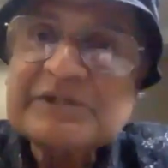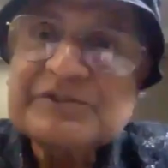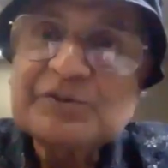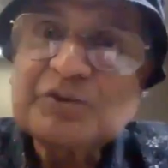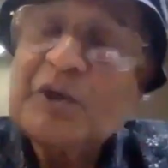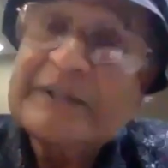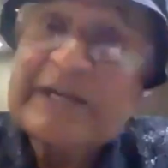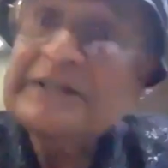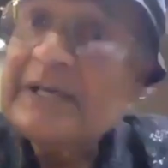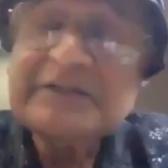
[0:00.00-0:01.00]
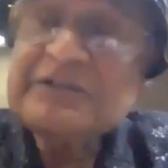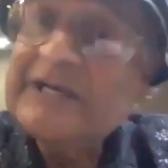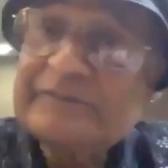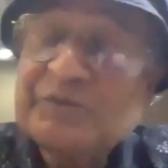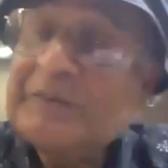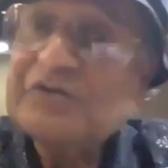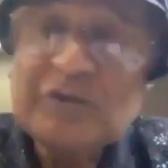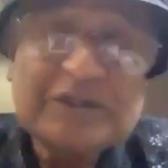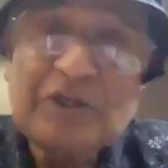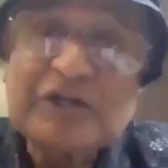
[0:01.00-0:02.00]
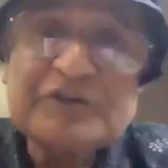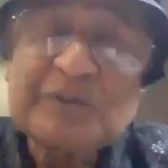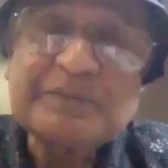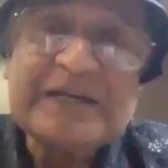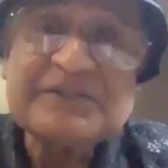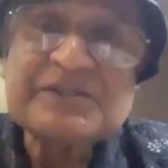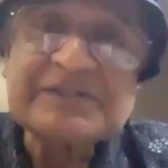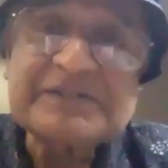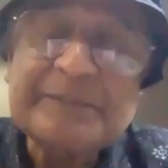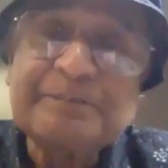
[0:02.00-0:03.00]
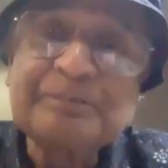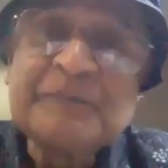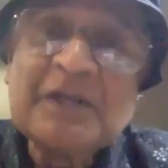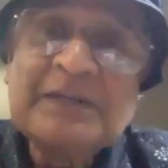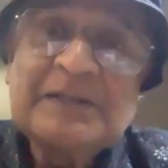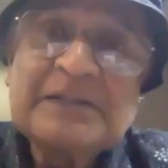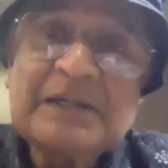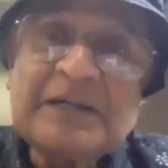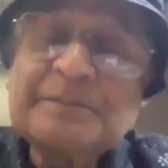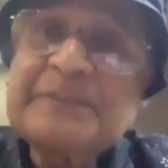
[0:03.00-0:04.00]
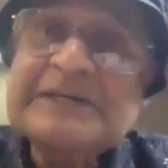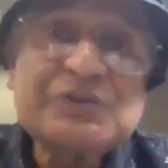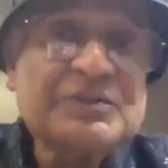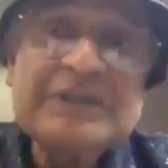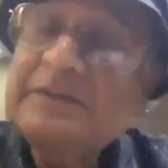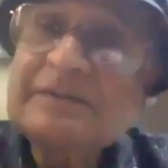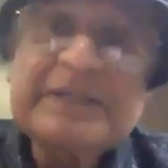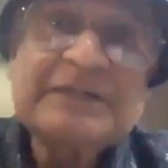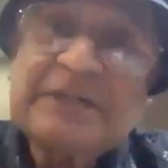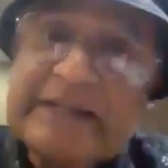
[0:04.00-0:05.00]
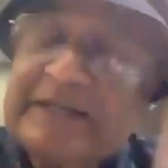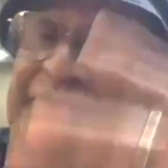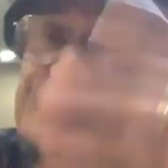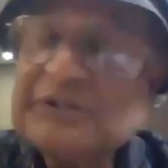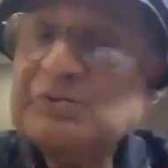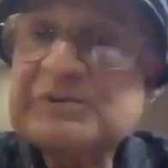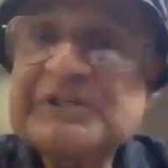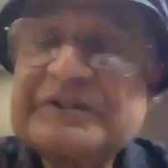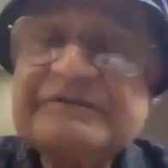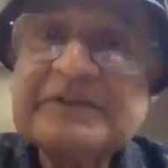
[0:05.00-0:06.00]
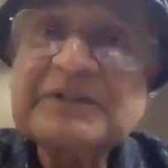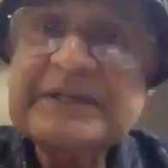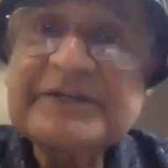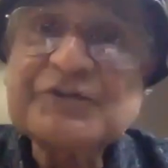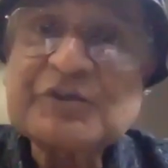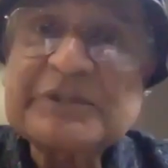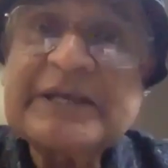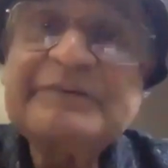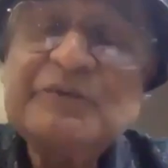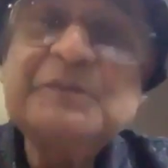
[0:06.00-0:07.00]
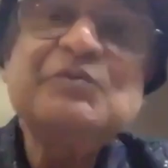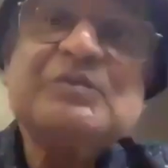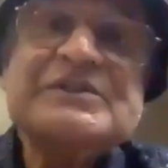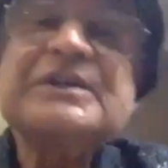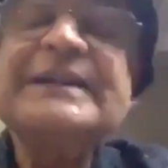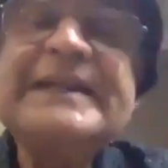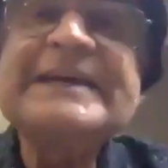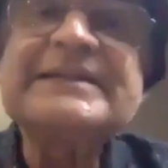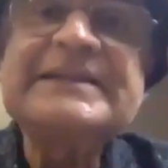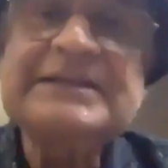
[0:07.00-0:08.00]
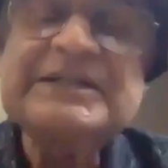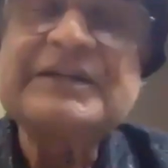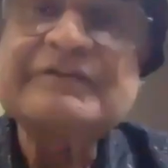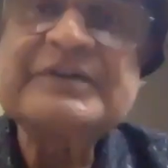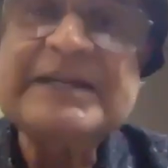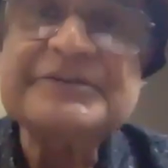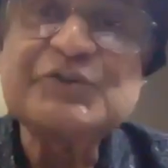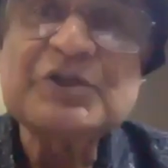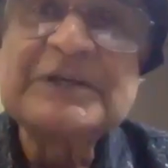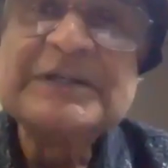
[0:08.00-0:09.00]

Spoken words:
as you know, and at that time, especially lots of caste system. But still, that connection was a different connection. Everybody was connected in a village.